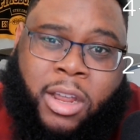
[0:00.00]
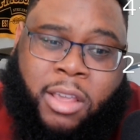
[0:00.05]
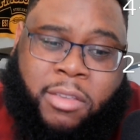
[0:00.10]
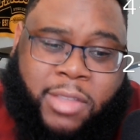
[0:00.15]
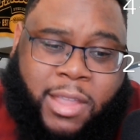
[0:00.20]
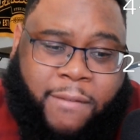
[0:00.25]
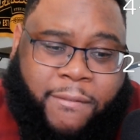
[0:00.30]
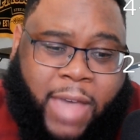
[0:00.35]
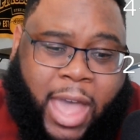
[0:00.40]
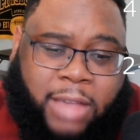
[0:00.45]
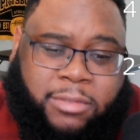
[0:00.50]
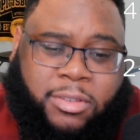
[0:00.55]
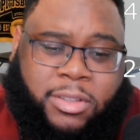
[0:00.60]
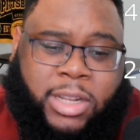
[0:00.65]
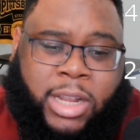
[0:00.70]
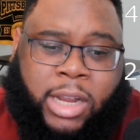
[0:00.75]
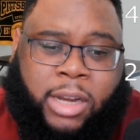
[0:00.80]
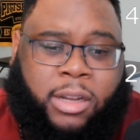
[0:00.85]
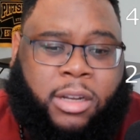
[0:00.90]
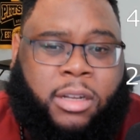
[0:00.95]
He's not
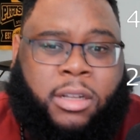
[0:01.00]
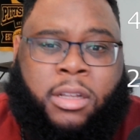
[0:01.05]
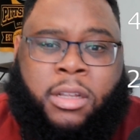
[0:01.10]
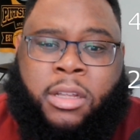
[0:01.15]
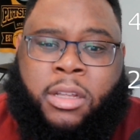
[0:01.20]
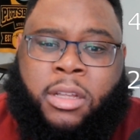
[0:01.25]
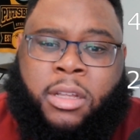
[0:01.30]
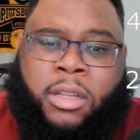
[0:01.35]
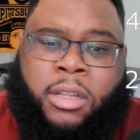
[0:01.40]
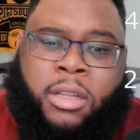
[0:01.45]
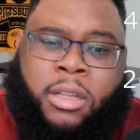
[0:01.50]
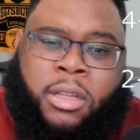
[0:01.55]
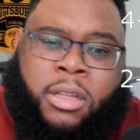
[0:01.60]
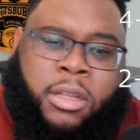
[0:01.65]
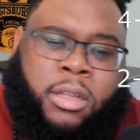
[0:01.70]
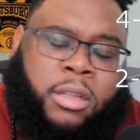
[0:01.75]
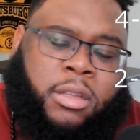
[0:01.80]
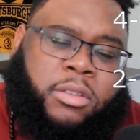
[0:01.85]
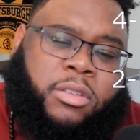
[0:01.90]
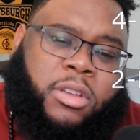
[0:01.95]
vaccinated.
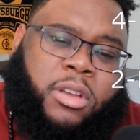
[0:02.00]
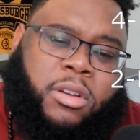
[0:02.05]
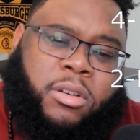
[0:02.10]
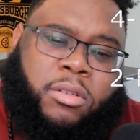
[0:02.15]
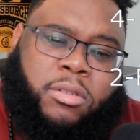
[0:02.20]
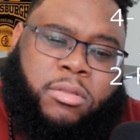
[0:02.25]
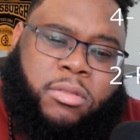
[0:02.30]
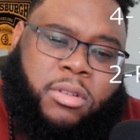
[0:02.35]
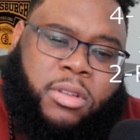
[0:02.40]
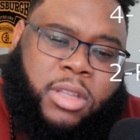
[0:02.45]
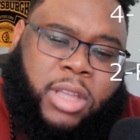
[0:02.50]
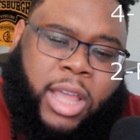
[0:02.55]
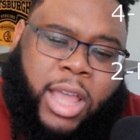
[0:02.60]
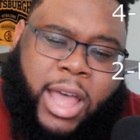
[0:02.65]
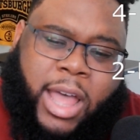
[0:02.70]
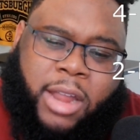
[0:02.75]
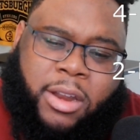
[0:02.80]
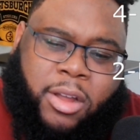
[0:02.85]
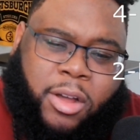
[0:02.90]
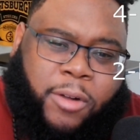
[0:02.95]
So,
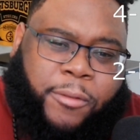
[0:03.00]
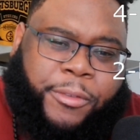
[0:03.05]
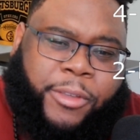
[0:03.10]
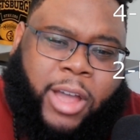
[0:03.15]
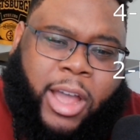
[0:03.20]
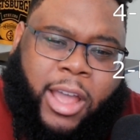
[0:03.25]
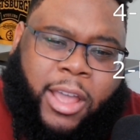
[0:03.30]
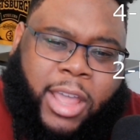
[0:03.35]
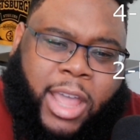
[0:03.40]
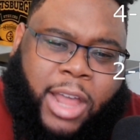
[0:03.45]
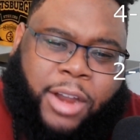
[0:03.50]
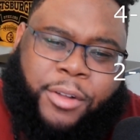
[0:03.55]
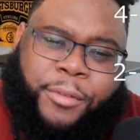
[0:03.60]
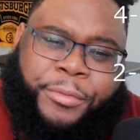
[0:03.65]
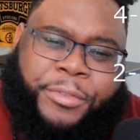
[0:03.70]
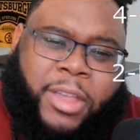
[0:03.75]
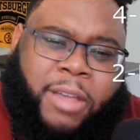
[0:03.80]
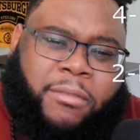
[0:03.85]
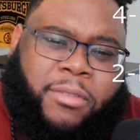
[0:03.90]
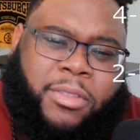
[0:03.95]
yeah, no. All right, yeah, no.
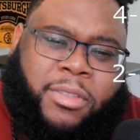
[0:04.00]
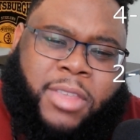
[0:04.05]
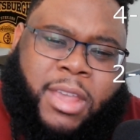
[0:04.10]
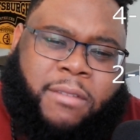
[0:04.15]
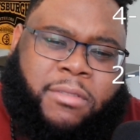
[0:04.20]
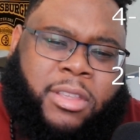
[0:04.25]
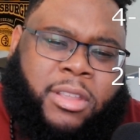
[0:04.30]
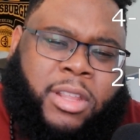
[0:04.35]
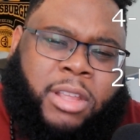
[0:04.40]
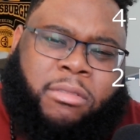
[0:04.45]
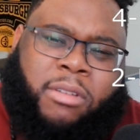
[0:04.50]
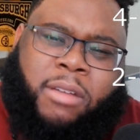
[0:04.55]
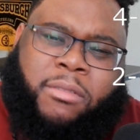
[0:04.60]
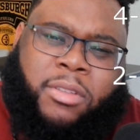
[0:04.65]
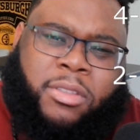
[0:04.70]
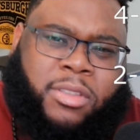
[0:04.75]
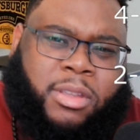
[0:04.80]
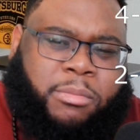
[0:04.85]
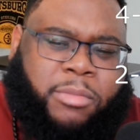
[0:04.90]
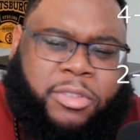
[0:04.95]
17D
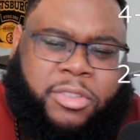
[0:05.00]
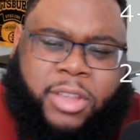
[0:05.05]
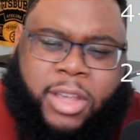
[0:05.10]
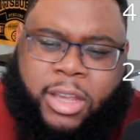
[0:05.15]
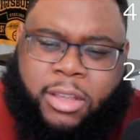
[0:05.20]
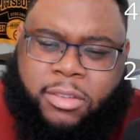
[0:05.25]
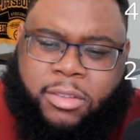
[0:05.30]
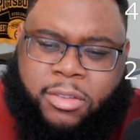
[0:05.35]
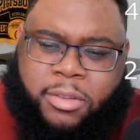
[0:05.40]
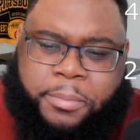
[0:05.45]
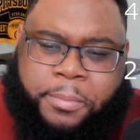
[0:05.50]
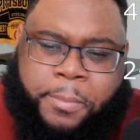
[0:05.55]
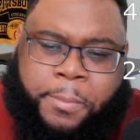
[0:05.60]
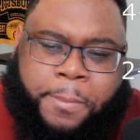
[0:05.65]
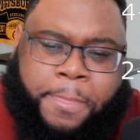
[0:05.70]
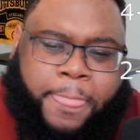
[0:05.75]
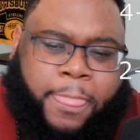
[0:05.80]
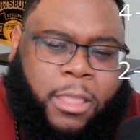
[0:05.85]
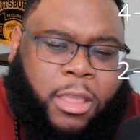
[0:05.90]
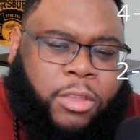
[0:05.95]
Ravens number 6.
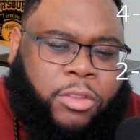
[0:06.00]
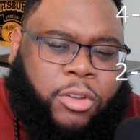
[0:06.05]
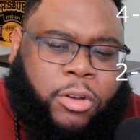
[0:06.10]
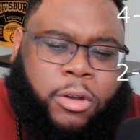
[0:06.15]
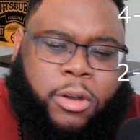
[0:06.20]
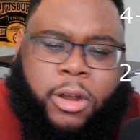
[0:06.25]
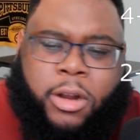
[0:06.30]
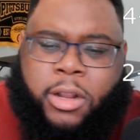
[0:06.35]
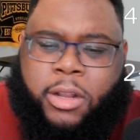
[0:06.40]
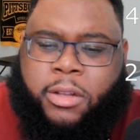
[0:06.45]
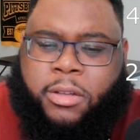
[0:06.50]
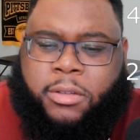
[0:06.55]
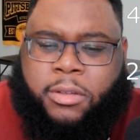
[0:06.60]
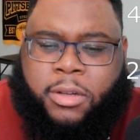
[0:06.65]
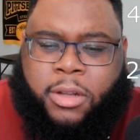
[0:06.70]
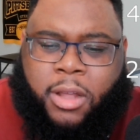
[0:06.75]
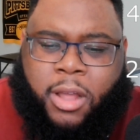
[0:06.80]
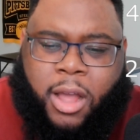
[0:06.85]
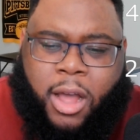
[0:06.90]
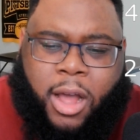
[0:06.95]
Joe Kernan.
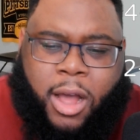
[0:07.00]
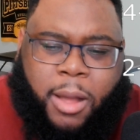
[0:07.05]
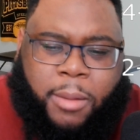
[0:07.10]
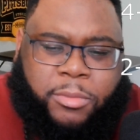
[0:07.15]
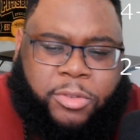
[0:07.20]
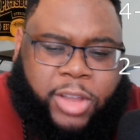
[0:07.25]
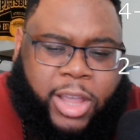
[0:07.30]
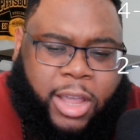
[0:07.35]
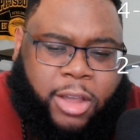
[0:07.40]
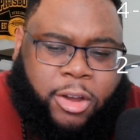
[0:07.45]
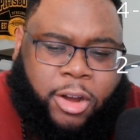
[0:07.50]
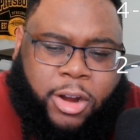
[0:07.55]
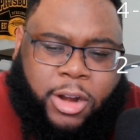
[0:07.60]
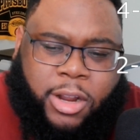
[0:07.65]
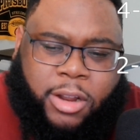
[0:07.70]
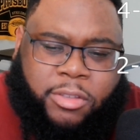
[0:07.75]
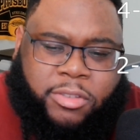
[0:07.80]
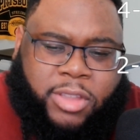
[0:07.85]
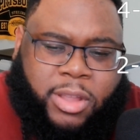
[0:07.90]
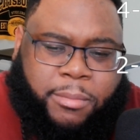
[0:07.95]
Jay
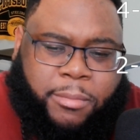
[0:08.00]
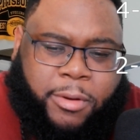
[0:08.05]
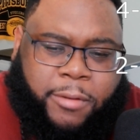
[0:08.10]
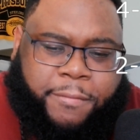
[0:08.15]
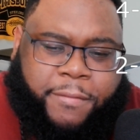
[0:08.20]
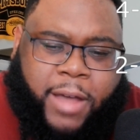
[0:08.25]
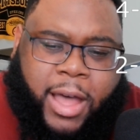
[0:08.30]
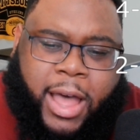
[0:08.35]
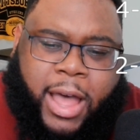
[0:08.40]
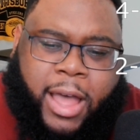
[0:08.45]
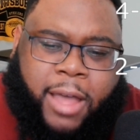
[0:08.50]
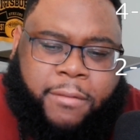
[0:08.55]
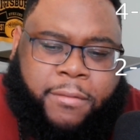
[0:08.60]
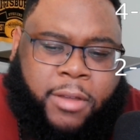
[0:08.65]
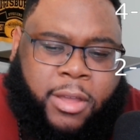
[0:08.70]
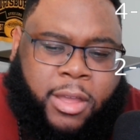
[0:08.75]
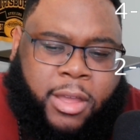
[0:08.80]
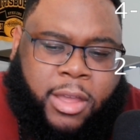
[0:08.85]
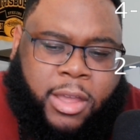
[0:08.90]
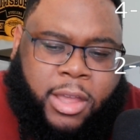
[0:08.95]
Kernan is number 5.
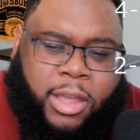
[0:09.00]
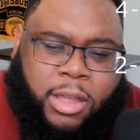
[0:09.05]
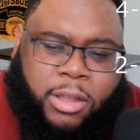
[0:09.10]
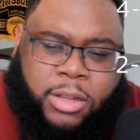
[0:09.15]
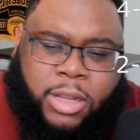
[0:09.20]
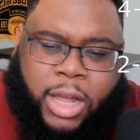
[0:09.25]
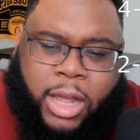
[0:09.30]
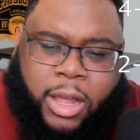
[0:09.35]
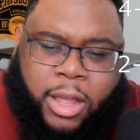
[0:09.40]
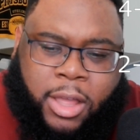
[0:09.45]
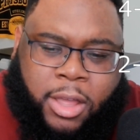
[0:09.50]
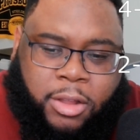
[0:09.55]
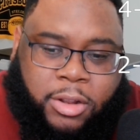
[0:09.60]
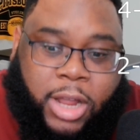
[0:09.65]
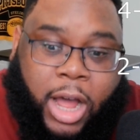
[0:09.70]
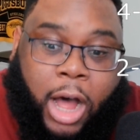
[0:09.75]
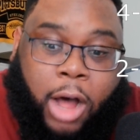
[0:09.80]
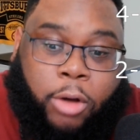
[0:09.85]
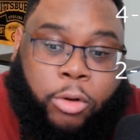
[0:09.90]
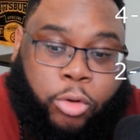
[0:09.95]

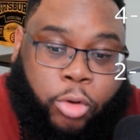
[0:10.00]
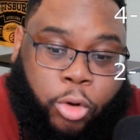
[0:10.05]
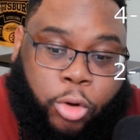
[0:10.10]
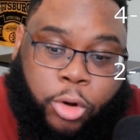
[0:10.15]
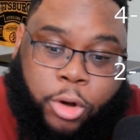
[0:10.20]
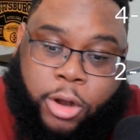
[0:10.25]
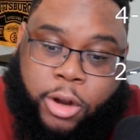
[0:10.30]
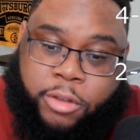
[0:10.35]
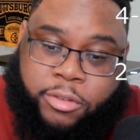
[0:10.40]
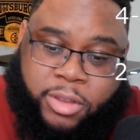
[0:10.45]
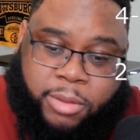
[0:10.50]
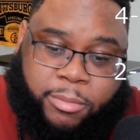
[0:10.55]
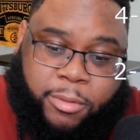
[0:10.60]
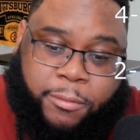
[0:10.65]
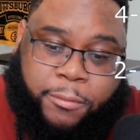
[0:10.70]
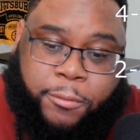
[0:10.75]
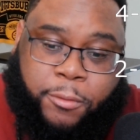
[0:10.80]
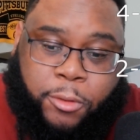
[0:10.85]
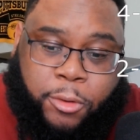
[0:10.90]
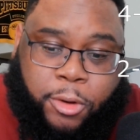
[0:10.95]
Hildal Gore is number
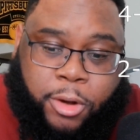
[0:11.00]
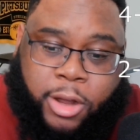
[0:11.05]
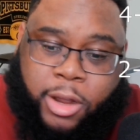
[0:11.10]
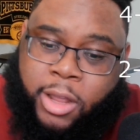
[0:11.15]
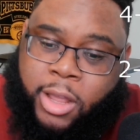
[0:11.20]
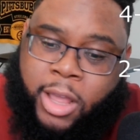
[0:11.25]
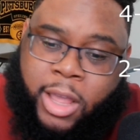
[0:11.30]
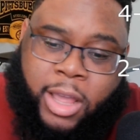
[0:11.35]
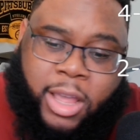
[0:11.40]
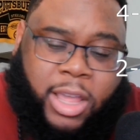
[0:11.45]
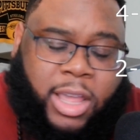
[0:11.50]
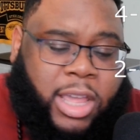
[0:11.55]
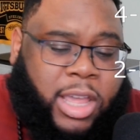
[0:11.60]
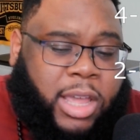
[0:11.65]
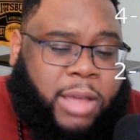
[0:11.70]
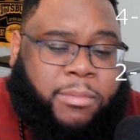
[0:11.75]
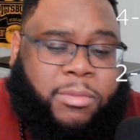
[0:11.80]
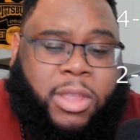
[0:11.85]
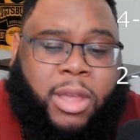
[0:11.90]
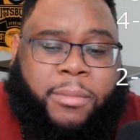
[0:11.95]
4.
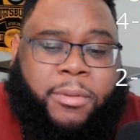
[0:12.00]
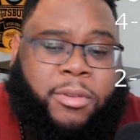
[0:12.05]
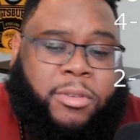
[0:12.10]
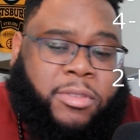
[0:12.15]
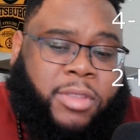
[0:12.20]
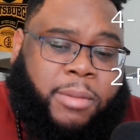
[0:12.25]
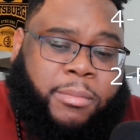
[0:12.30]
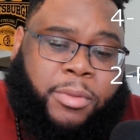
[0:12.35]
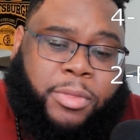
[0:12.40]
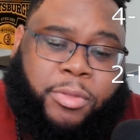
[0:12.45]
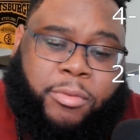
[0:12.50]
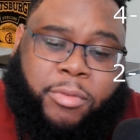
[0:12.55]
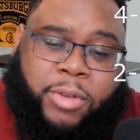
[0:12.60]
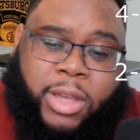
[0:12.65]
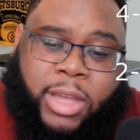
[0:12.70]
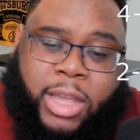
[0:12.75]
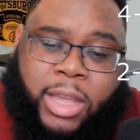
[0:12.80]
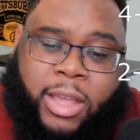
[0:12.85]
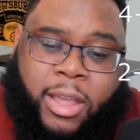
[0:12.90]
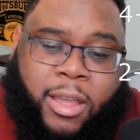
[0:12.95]
EMW is number
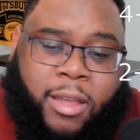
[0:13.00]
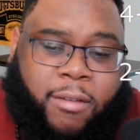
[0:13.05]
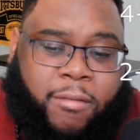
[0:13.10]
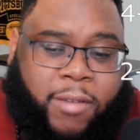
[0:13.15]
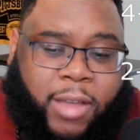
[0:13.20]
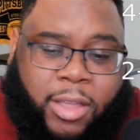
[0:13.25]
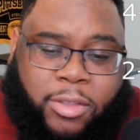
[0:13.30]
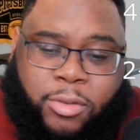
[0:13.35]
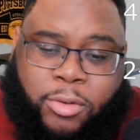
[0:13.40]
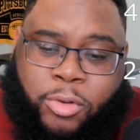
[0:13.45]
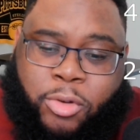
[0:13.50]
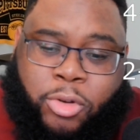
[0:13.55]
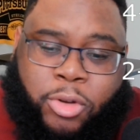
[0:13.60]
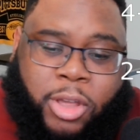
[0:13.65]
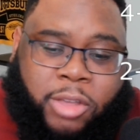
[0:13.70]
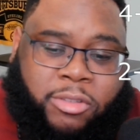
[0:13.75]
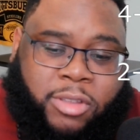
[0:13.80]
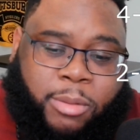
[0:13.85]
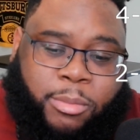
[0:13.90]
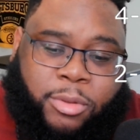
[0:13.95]
3. Fantu
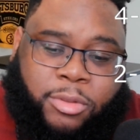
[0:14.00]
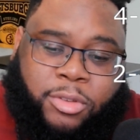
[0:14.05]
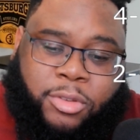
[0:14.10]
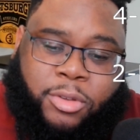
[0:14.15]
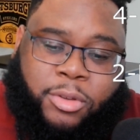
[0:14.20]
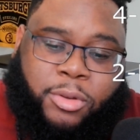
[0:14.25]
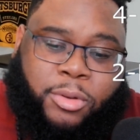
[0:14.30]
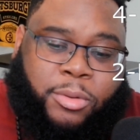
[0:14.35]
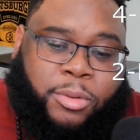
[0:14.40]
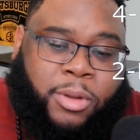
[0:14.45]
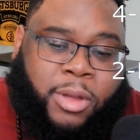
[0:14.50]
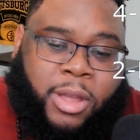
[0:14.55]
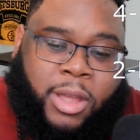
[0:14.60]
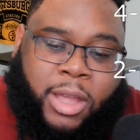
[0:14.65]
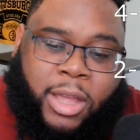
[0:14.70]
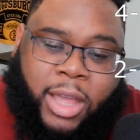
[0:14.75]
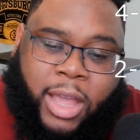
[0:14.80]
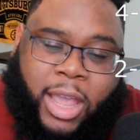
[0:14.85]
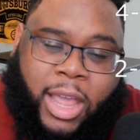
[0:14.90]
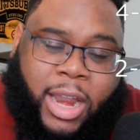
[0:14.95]
Kugi is number 2.
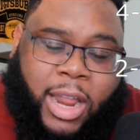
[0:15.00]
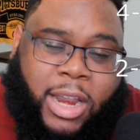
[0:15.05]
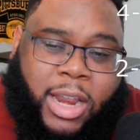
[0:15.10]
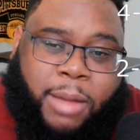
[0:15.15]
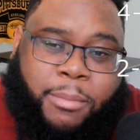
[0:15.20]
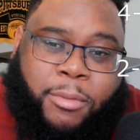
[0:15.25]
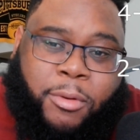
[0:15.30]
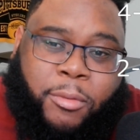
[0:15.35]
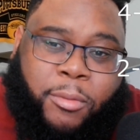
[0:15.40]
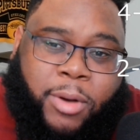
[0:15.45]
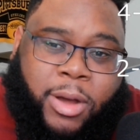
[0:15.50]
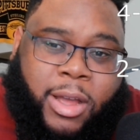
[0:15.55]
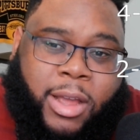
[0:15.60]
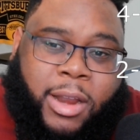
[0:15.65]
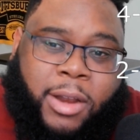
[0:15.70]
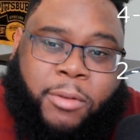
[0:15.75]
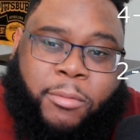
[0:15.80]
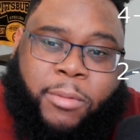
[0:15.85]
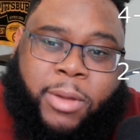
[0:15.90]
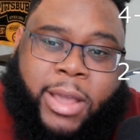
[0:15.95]
And at number
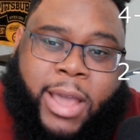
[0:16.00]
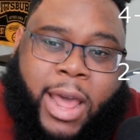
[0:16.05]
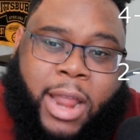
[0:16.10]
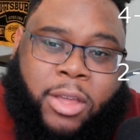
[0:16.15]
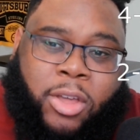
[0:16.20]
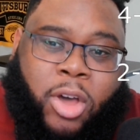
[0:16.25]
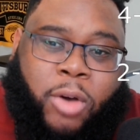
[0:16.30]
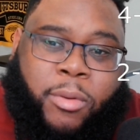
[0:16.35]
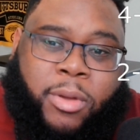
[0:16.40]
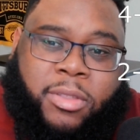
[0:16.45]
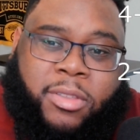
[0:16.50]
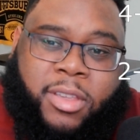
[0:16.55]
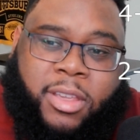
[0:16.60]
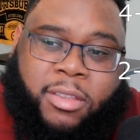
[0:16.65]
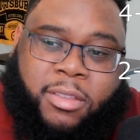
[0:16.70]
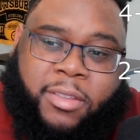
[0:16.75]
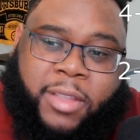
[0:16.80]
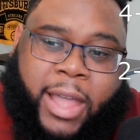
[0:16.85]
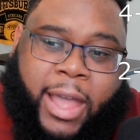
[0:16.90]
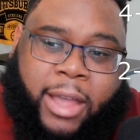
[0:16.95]
1, we got to go with
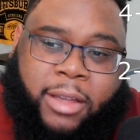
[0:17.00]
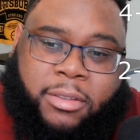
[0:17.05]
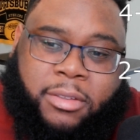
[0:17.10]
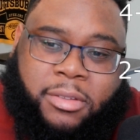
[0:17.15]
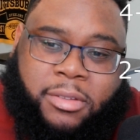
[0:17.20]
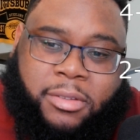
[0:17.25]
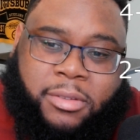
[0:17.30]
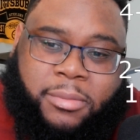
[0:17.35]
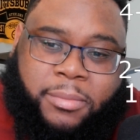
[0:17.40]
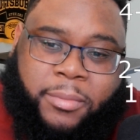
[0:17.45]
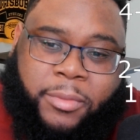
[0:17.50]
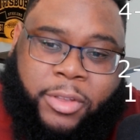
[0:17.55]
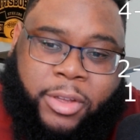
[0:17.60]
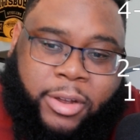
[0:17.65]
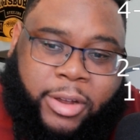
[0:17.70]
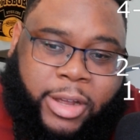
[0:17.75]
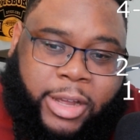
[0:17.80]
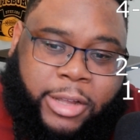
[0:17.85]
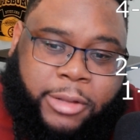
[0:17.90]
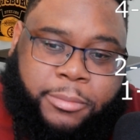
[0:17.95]
T-Stacks.
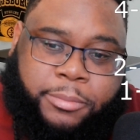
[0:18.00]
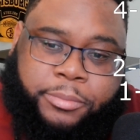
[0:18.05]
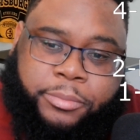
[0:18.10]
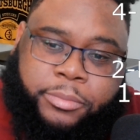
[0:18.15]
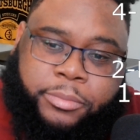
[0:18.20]
All right.